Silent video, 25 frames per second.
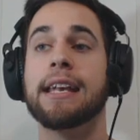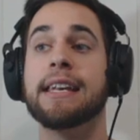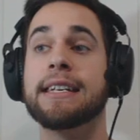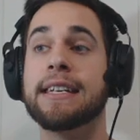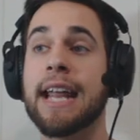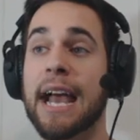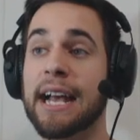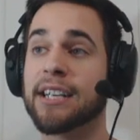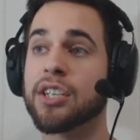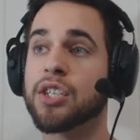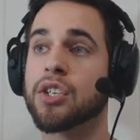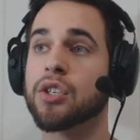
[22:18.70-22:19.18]

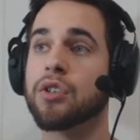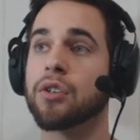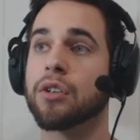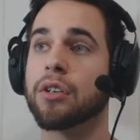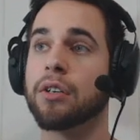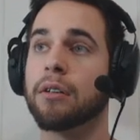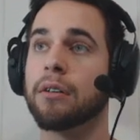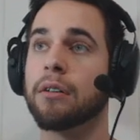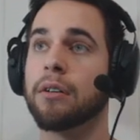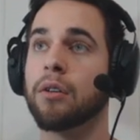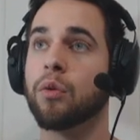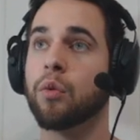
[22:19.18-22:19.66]
Next
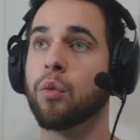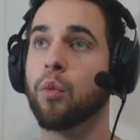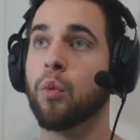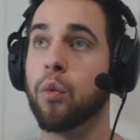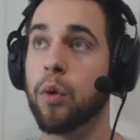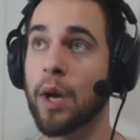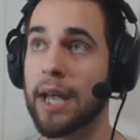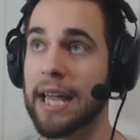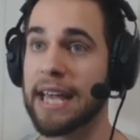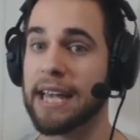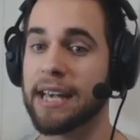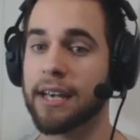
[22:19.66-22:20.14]

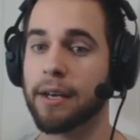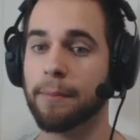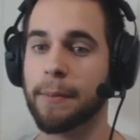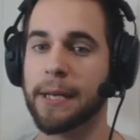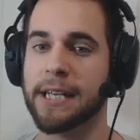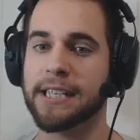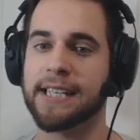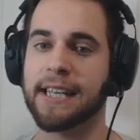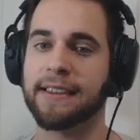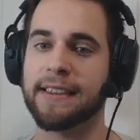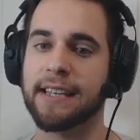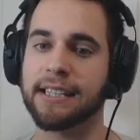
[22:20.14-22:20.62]
week,
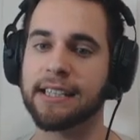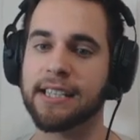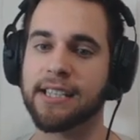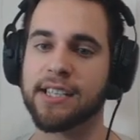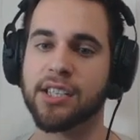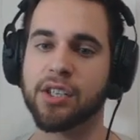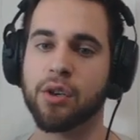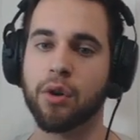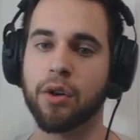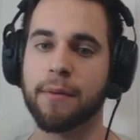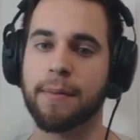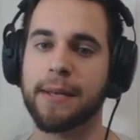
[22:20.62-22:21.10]
because I think
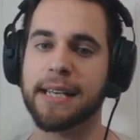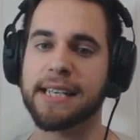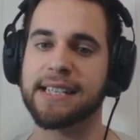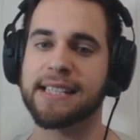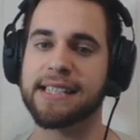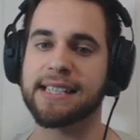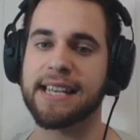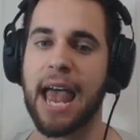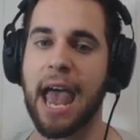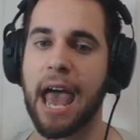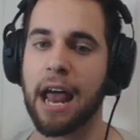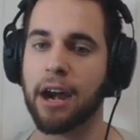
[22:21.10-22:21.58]
this is going to be a
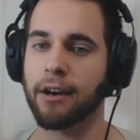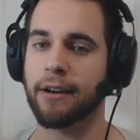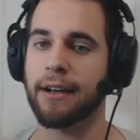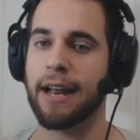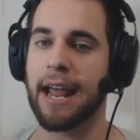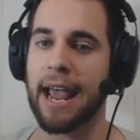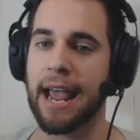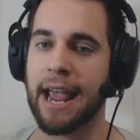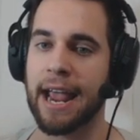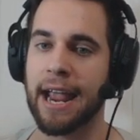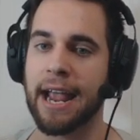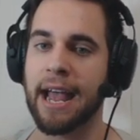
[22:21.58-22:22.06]

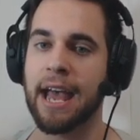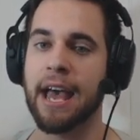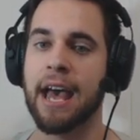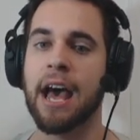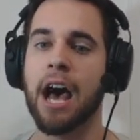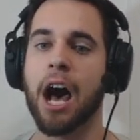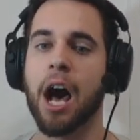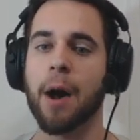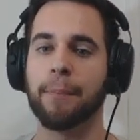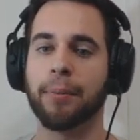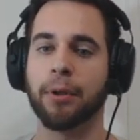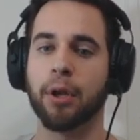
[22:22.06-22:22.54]
Saturday
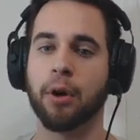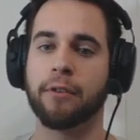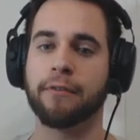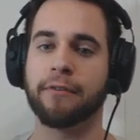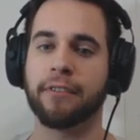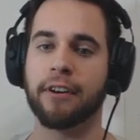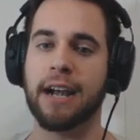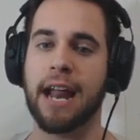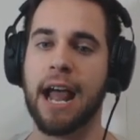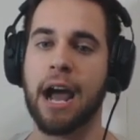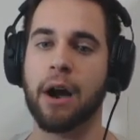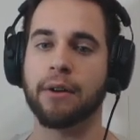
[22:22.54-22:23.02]

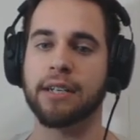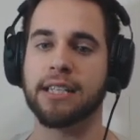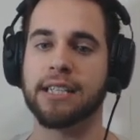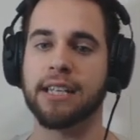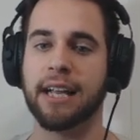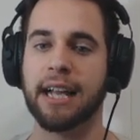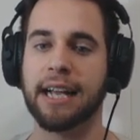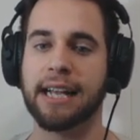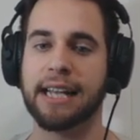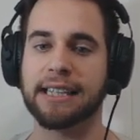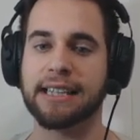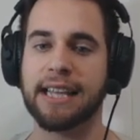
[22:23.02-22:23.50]
upload for now
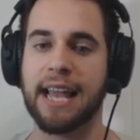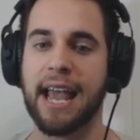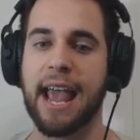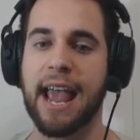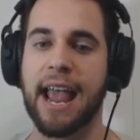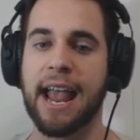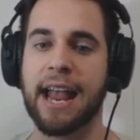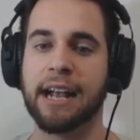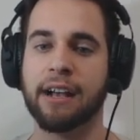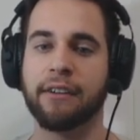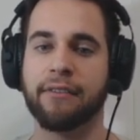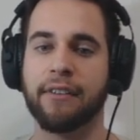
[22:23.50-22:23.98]
until I get the
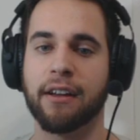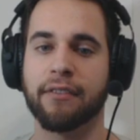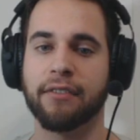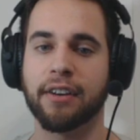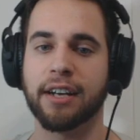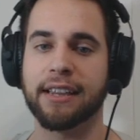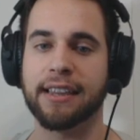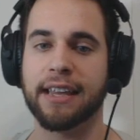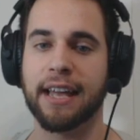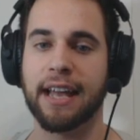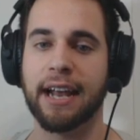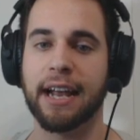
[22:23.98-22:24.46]
hang of
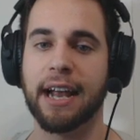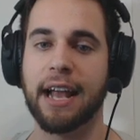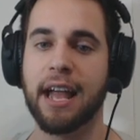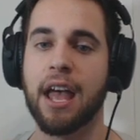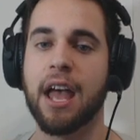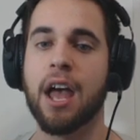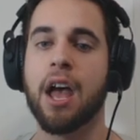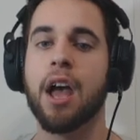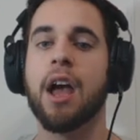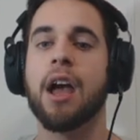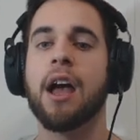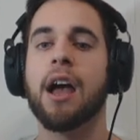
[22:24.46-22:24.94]
everything.
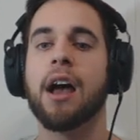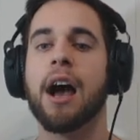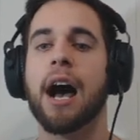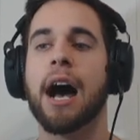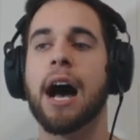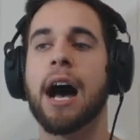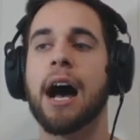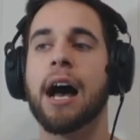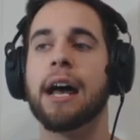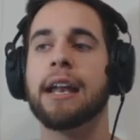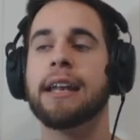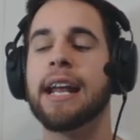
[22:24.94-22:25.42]

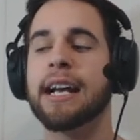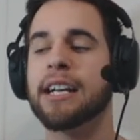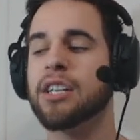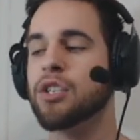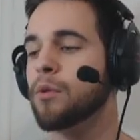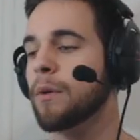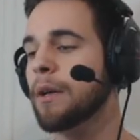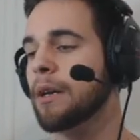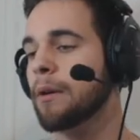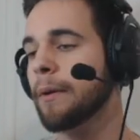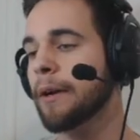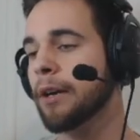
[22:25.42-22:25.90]

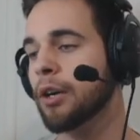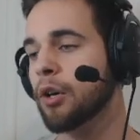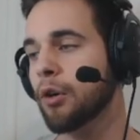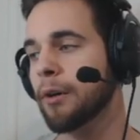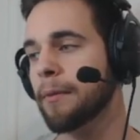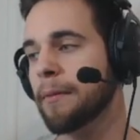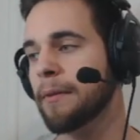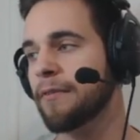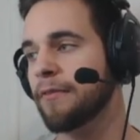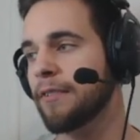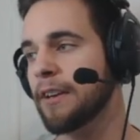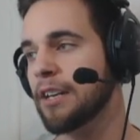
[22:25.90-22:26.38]
Next week we are
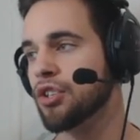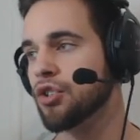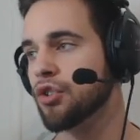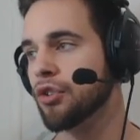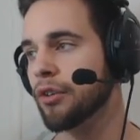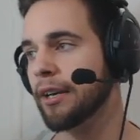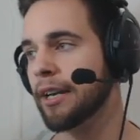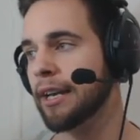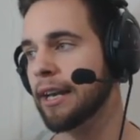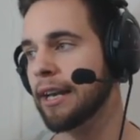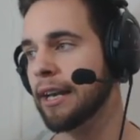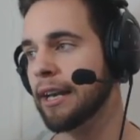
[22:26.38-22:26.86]
going to be
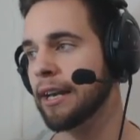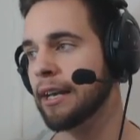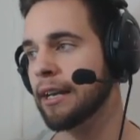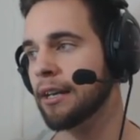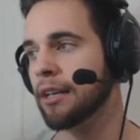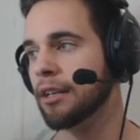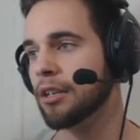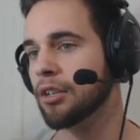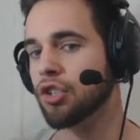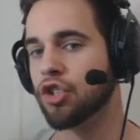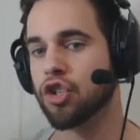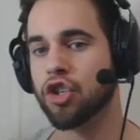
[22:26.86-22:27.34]

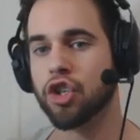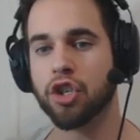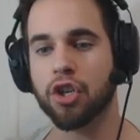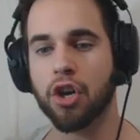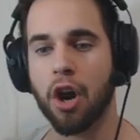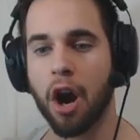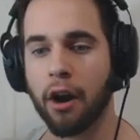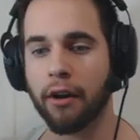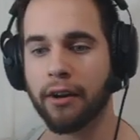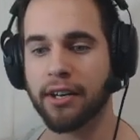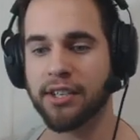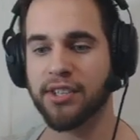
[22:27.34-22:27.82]
featuring
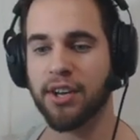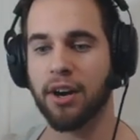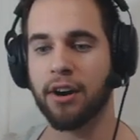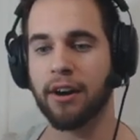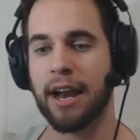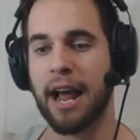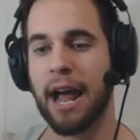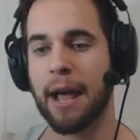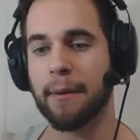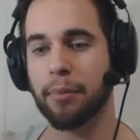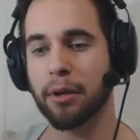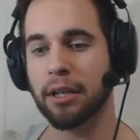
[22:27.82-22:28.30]

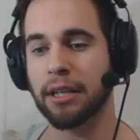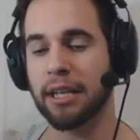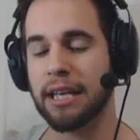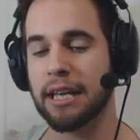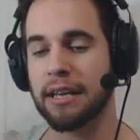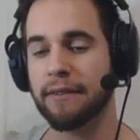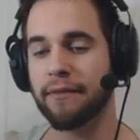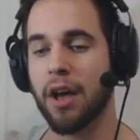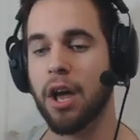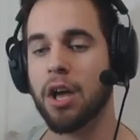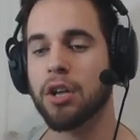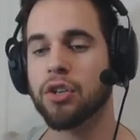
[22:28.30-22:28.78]
Charizard, I
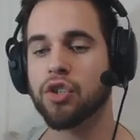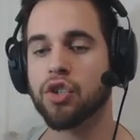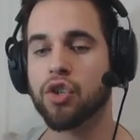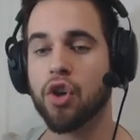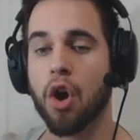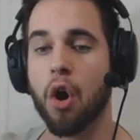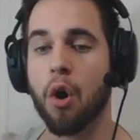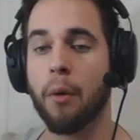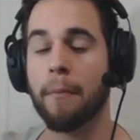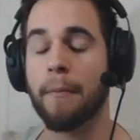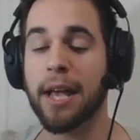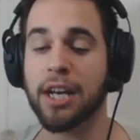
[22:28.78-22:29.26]
believe.
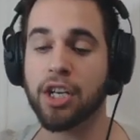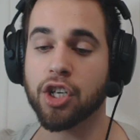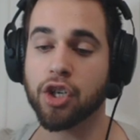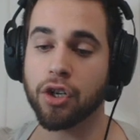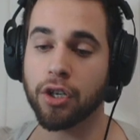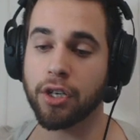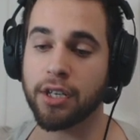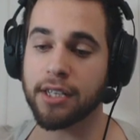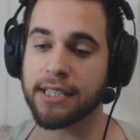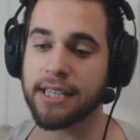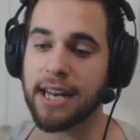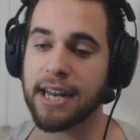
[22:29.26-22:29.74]
So make
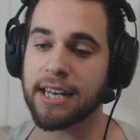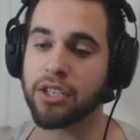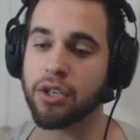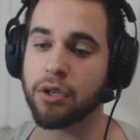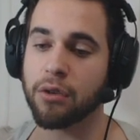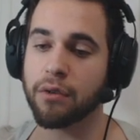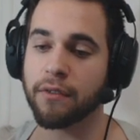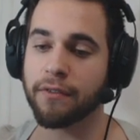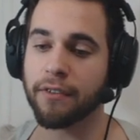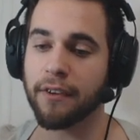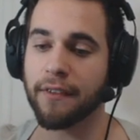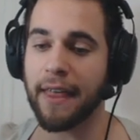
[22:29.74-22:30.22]
sure you stay
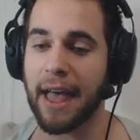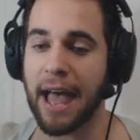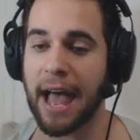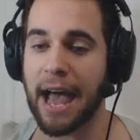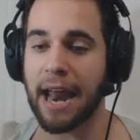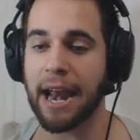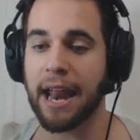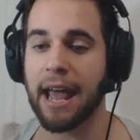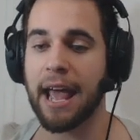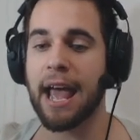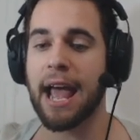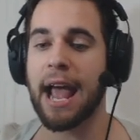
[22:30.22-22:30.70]
tuned for
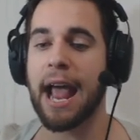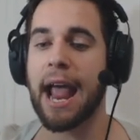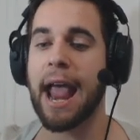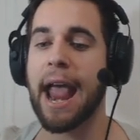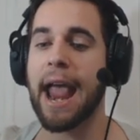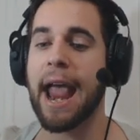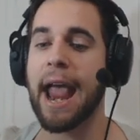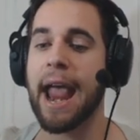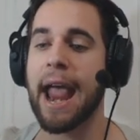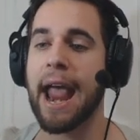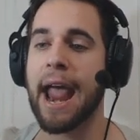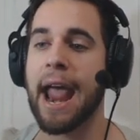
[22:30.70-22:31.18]
that.
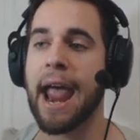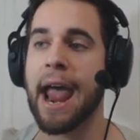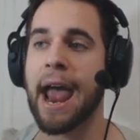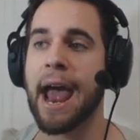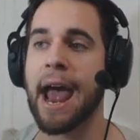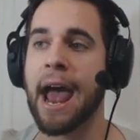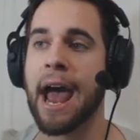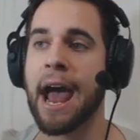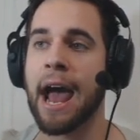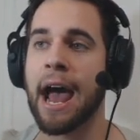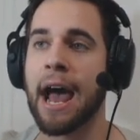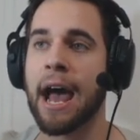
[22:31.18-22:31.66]

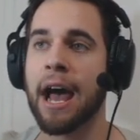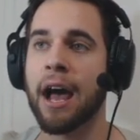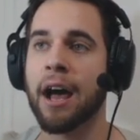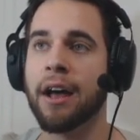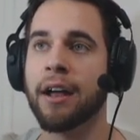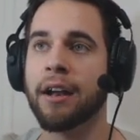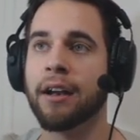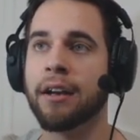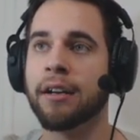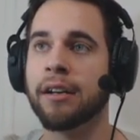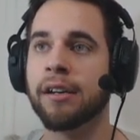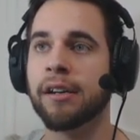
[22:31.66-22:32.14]

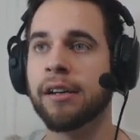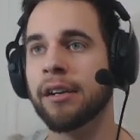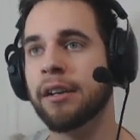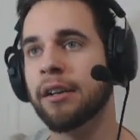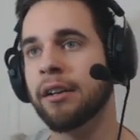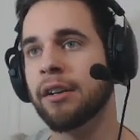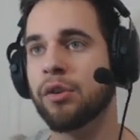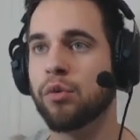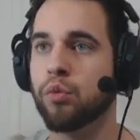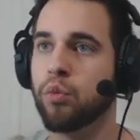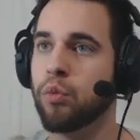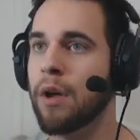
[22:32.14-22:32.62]

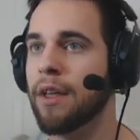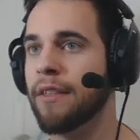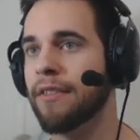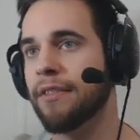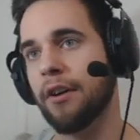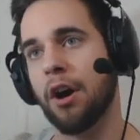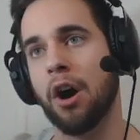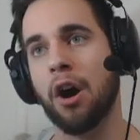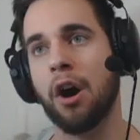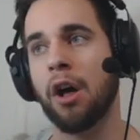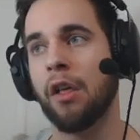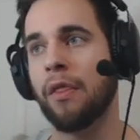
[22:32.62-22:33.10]
And
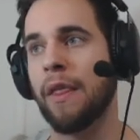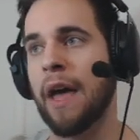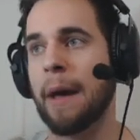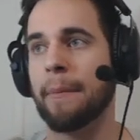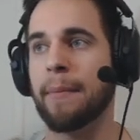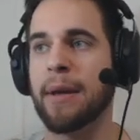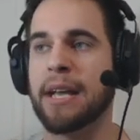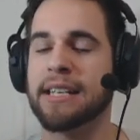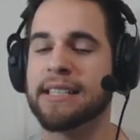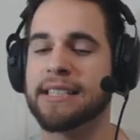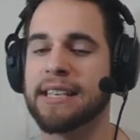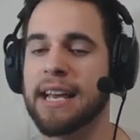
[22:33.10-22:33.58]
with all
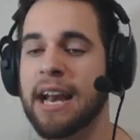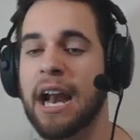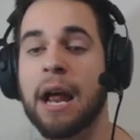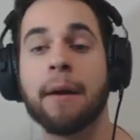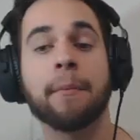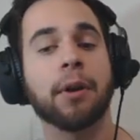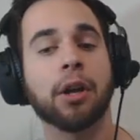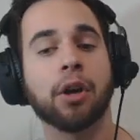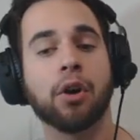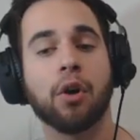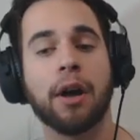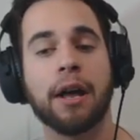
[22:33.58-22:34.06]
that being said,
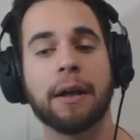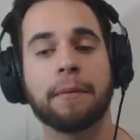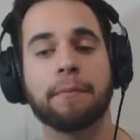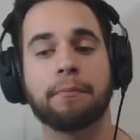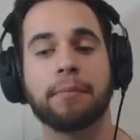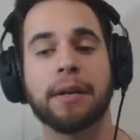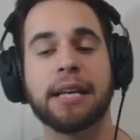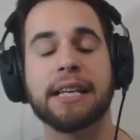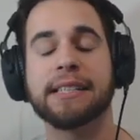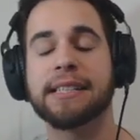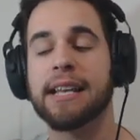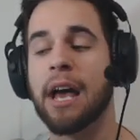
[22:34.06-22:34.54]
I'm going to go ahead
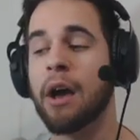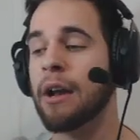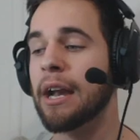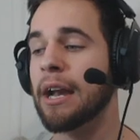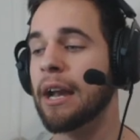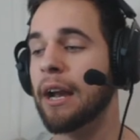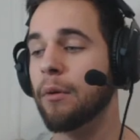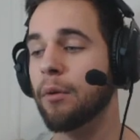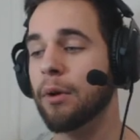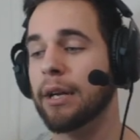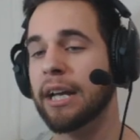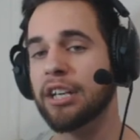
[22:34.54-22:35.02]
and peace
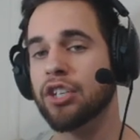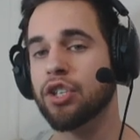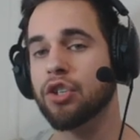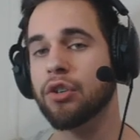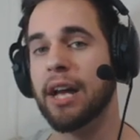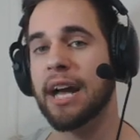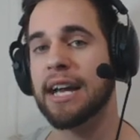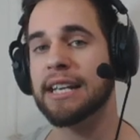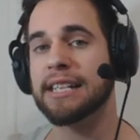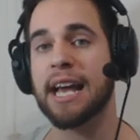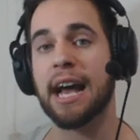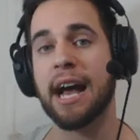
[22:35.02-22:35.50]
out, and I will catch
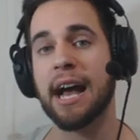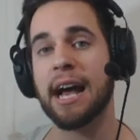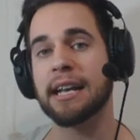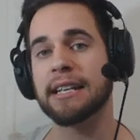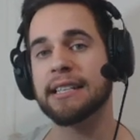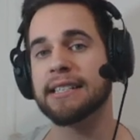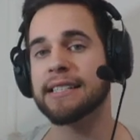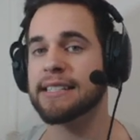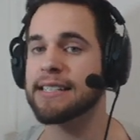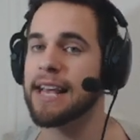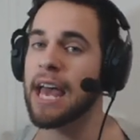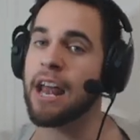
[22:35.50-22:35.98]
you guys
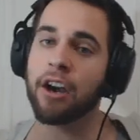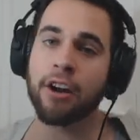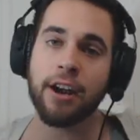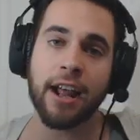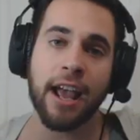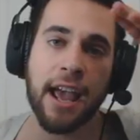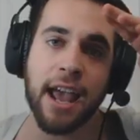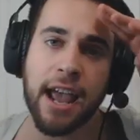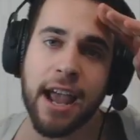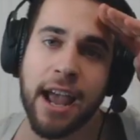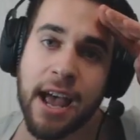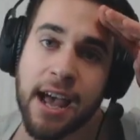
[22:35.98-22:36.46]
on
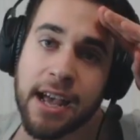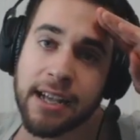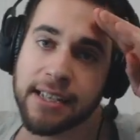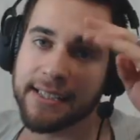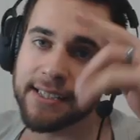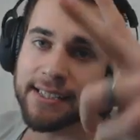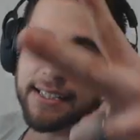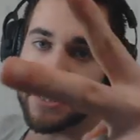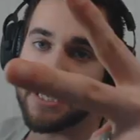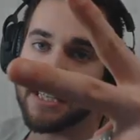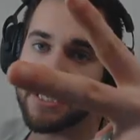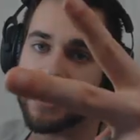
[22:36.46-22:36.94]
Saturday.
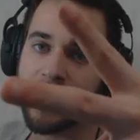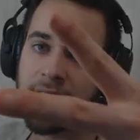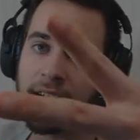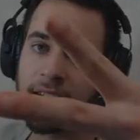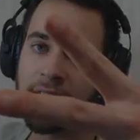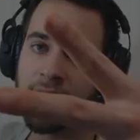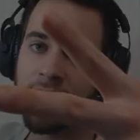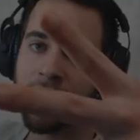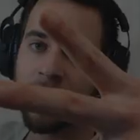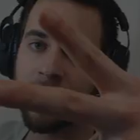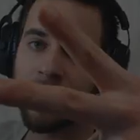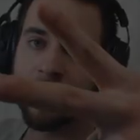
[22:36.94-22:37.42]
See
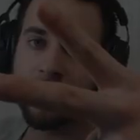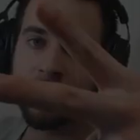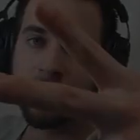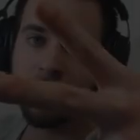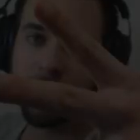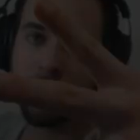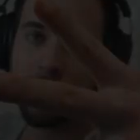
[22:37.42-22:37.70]
ya!